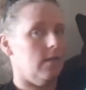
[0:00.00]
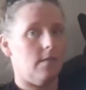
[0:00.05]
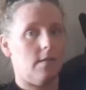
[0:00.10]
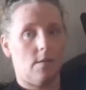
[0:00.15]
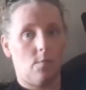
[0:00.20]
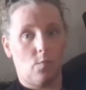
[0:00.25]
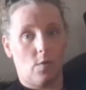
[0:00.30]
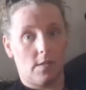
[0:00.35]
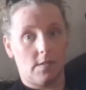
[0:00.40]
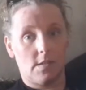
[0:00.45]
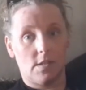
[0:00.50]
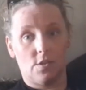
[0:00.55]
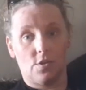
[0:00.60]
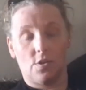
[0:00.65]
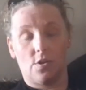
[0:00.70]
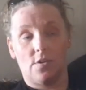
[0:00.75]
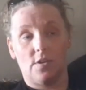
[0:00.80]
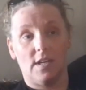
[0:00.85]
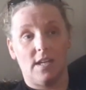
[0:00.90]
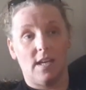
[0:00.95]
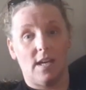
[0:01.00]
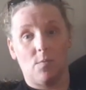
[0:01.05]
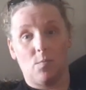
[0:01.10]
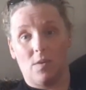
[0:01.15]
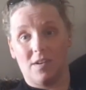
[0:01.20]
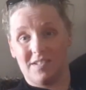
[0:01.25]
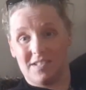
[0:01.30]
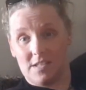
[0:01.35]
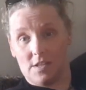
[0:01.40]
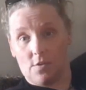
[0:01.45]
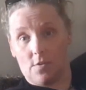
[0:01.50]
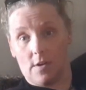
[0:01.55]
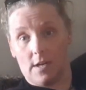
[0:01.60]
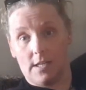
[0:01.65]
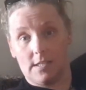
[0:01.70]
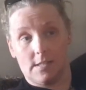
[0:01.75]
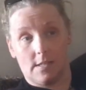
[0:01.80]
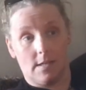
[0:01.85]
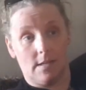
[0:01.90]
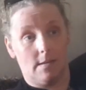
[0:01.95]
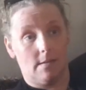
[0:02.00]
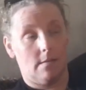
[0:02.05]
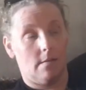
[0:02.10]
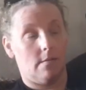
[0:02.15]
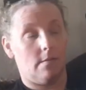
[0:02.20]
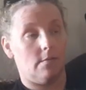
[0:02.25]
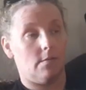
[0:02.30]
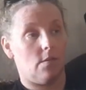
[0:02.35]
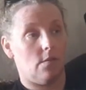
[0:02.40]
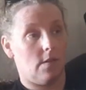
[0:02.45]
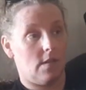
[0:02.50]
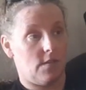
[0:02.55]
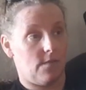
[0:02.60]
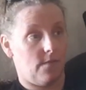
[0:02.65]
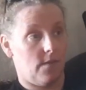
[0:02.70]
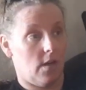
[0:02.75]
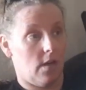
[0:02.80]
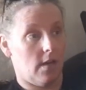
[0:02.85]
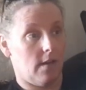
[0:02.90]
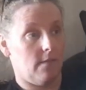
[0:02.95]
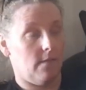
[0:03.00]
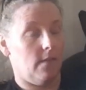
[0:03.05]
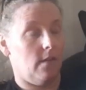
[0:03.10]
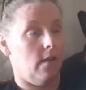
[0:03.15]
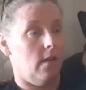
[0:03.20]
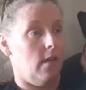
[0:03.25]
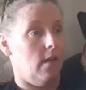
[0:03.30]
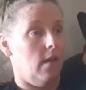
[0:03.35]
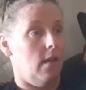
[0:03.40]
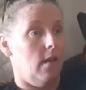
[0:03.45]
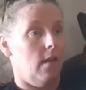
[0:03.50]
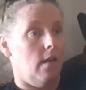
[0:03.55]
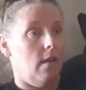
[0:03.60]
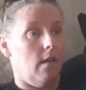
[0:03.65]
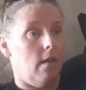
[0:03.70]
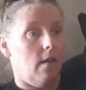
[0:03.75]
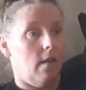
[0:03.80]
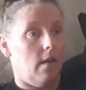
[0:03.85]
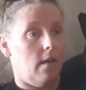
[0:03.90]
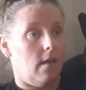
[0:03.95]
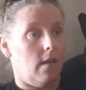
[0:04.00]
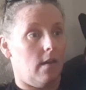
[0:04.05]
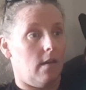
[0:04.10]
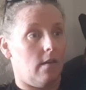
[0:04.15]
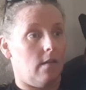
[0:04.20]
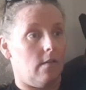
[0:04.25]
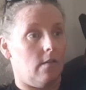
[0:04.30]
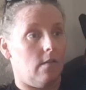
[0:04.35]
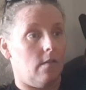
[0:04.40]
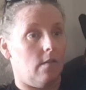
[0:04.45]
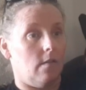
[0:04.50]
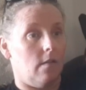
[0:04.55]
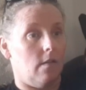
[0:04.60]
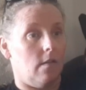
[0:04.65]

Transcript: Then one's the nerdy and one's the crazy. So that's five. And